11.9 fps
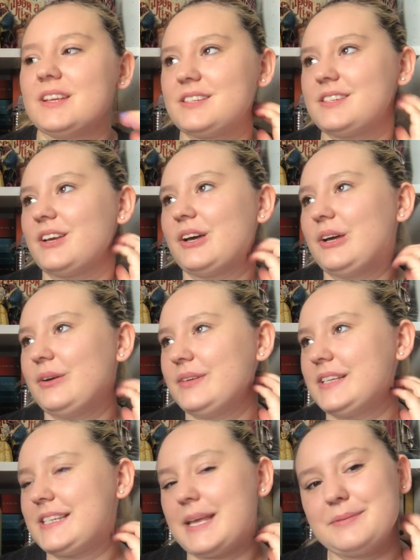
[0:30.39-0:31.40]
So
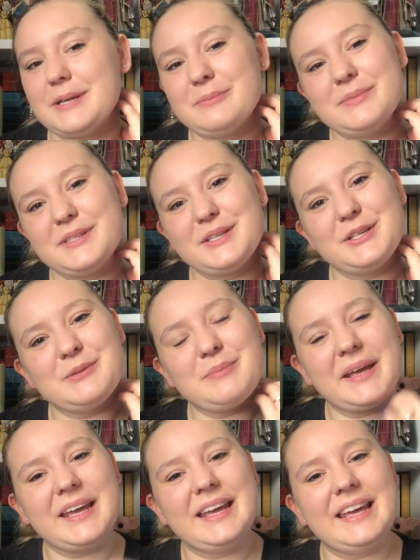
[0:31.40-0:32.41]
September's going to
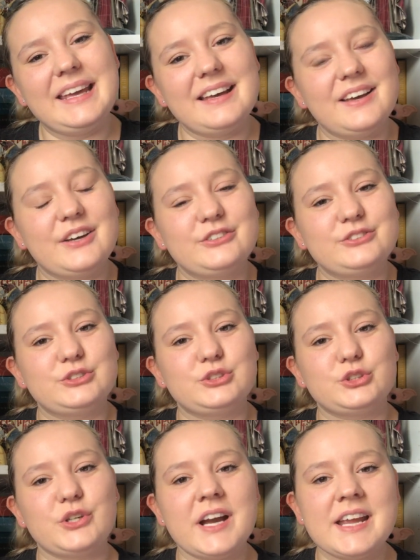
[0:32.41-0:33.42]
be a
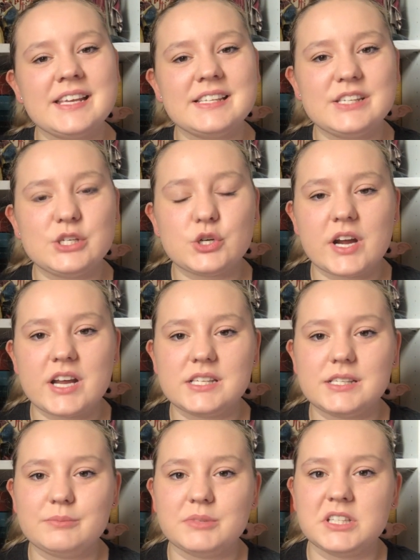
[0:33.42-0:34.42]
crazy,
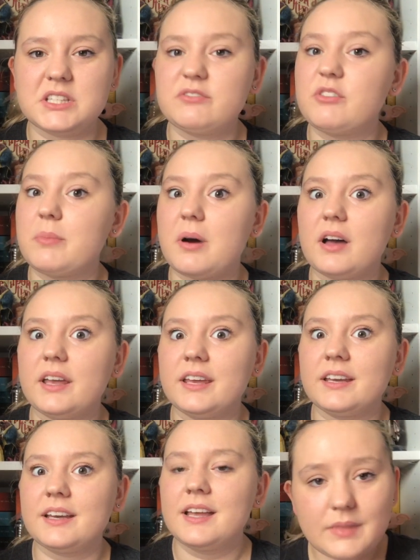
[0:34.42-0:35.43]
crazy month for
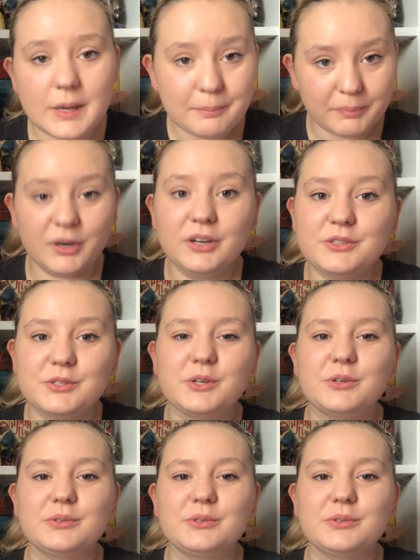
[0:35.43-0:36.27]
buying. But